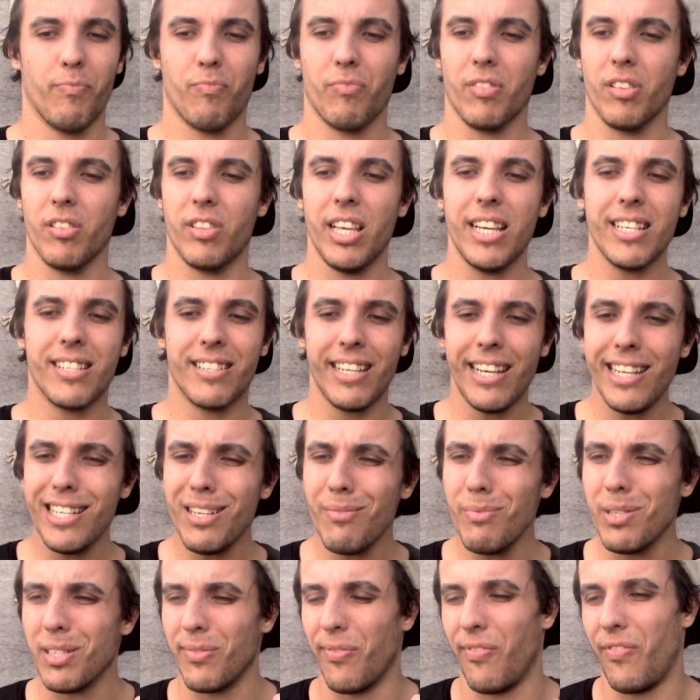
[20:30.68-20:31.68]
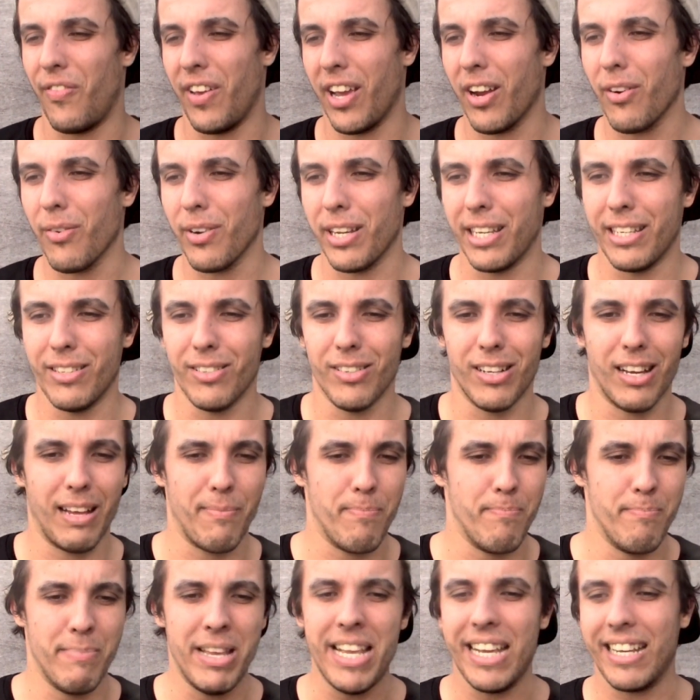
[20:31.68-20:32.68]
Their season was very
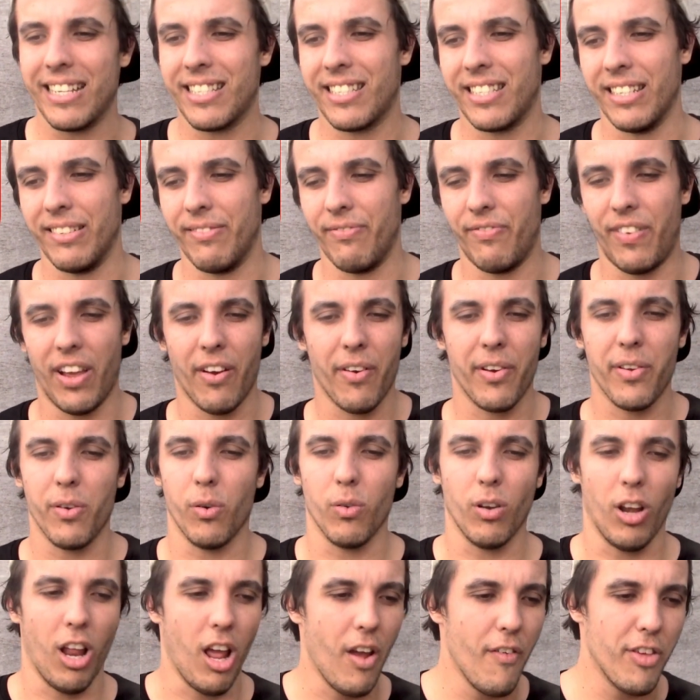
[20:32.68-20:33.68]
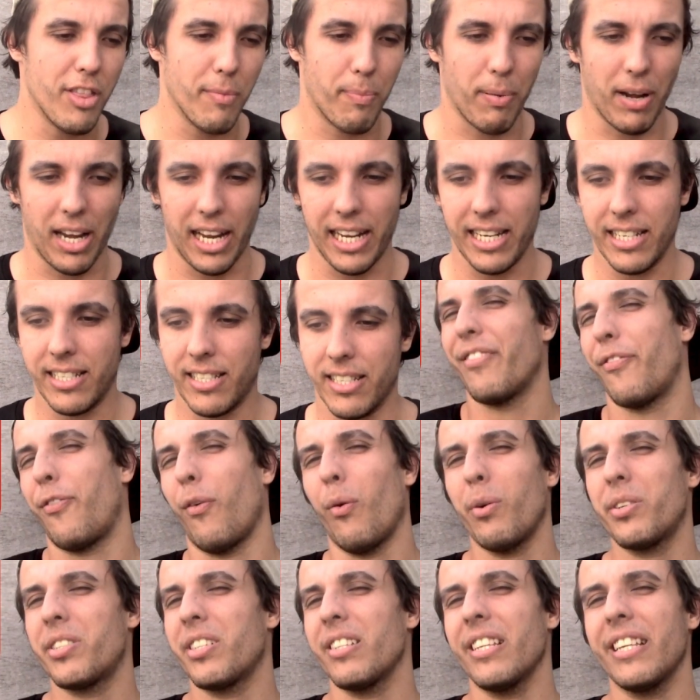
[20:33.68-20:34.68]
mixed and very all over the place.
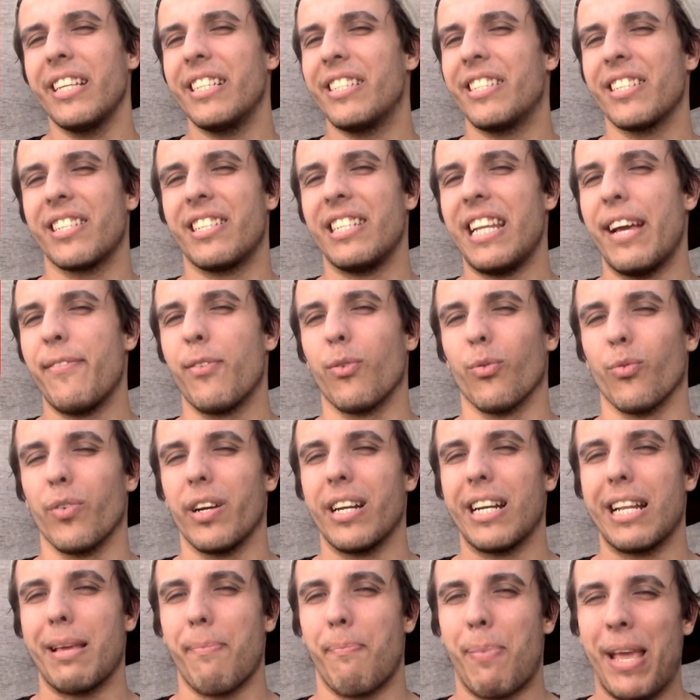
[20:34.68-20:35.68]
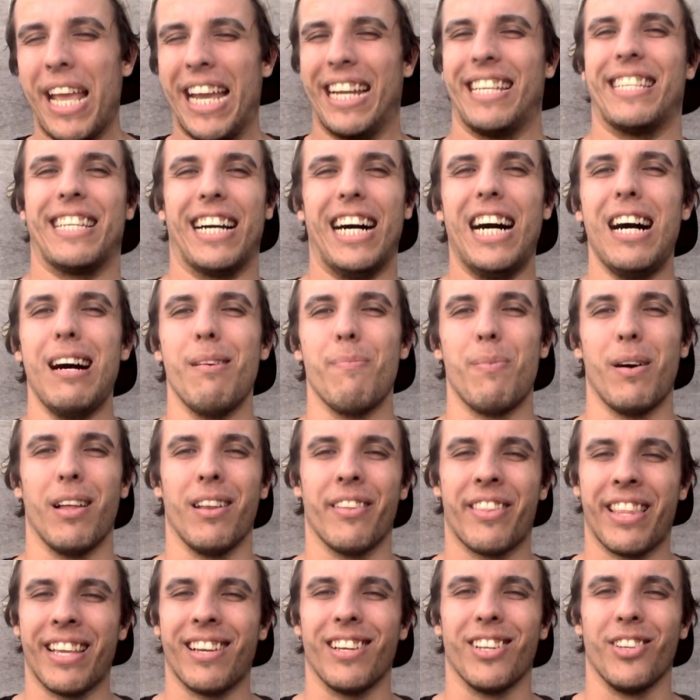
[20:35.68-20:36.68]
Unfortunately, it just never really picked up. I
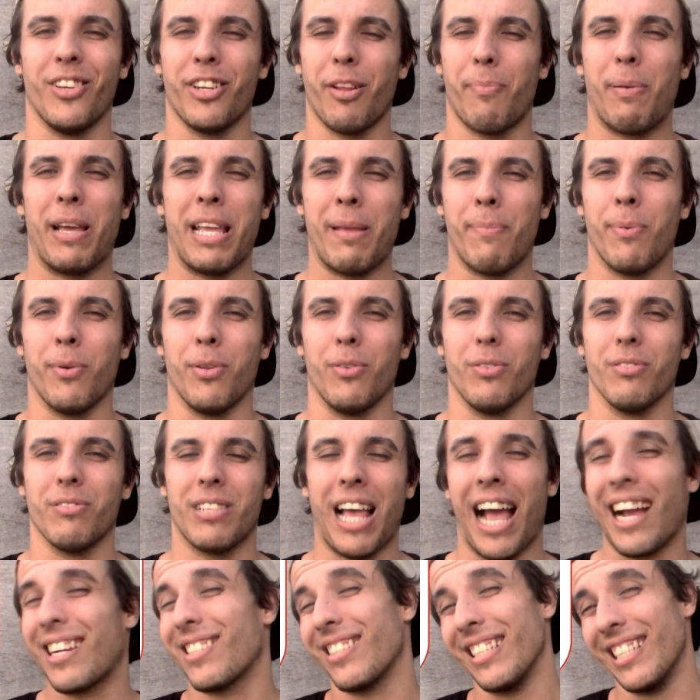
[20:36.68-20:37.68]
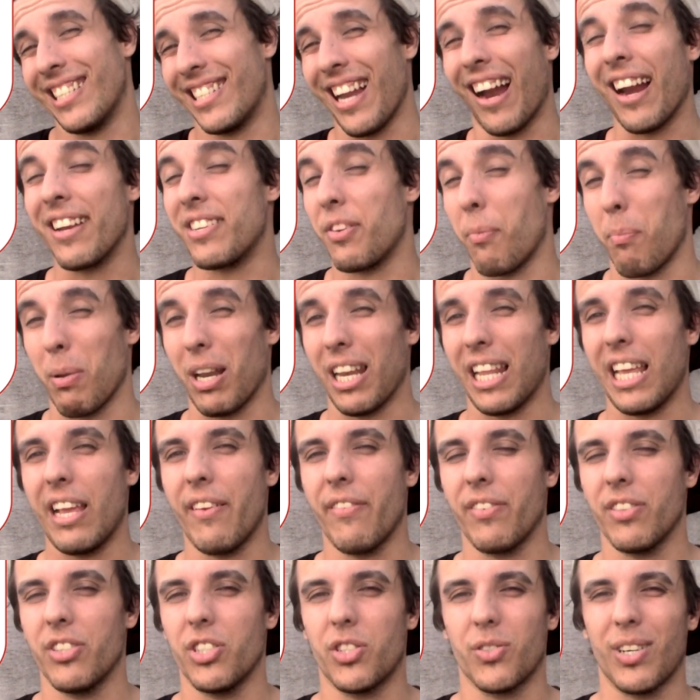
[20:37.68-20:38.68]
think a lot of people actually started to
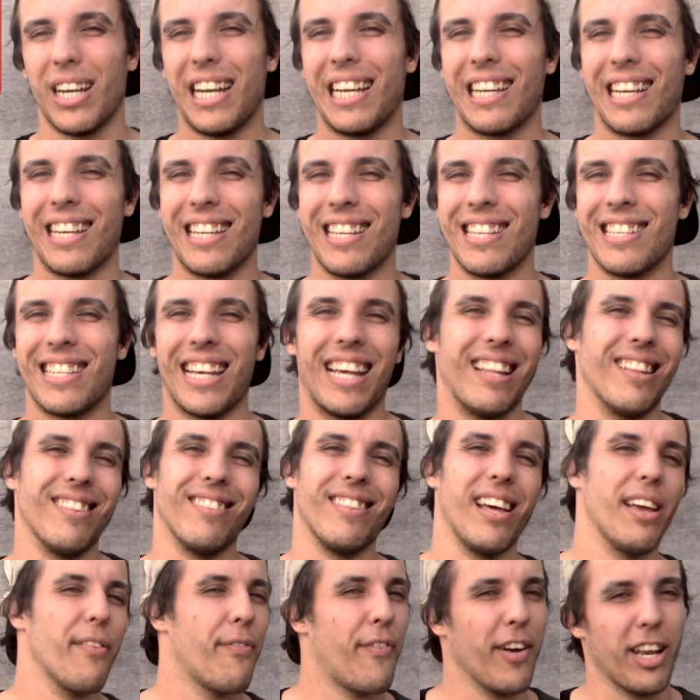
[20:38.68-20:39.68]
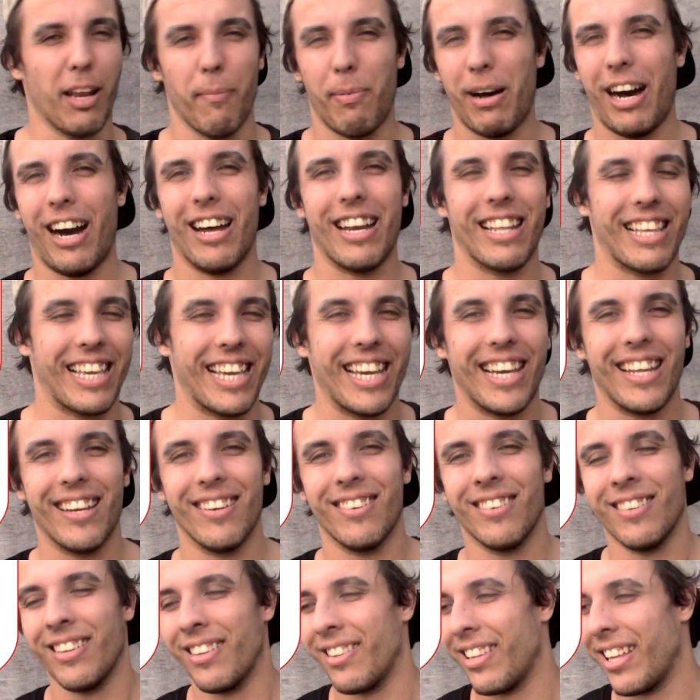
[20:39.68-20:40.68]
believe in the Dragons, and they fell apart
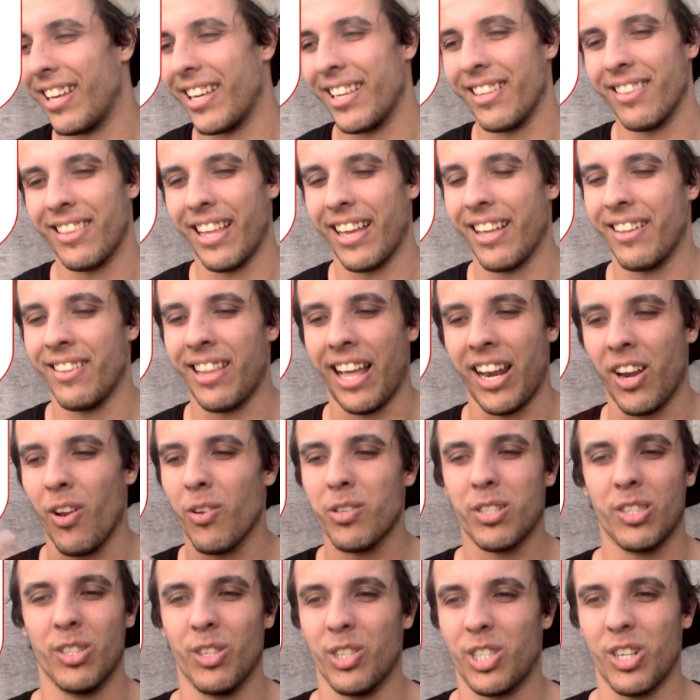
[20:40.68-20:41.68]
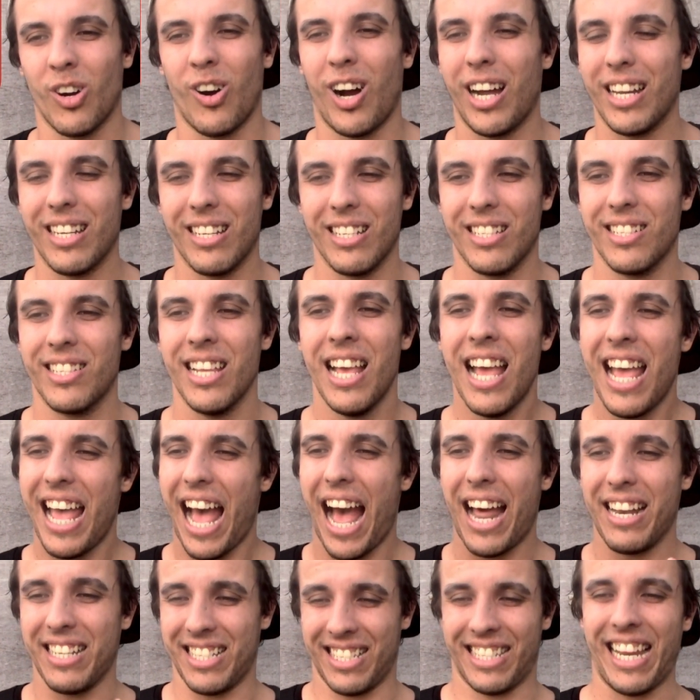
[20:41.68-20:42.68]
again. They lost to the Titans
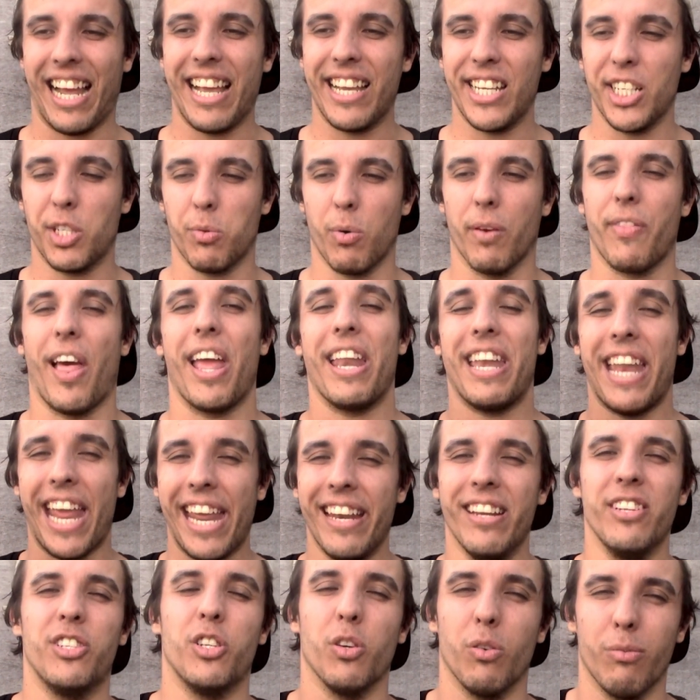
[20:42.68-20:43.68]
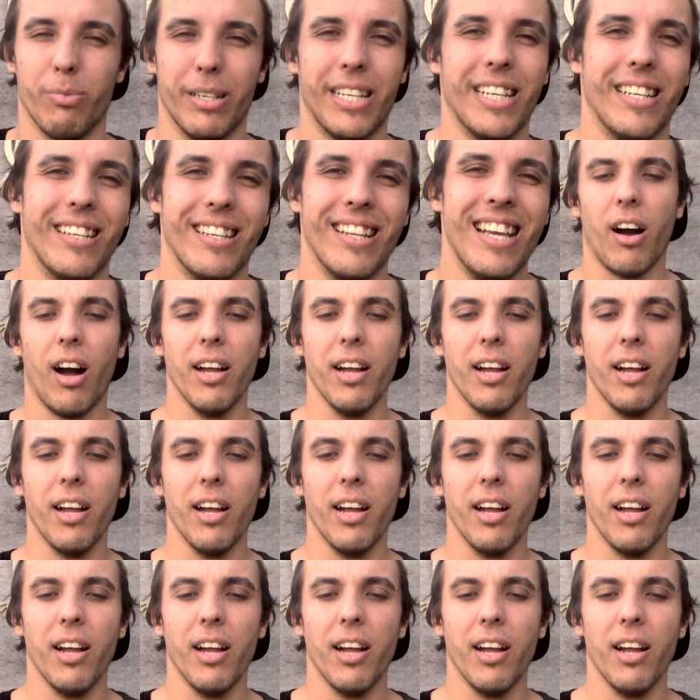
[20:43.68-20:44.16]
at a stage where they needed to win.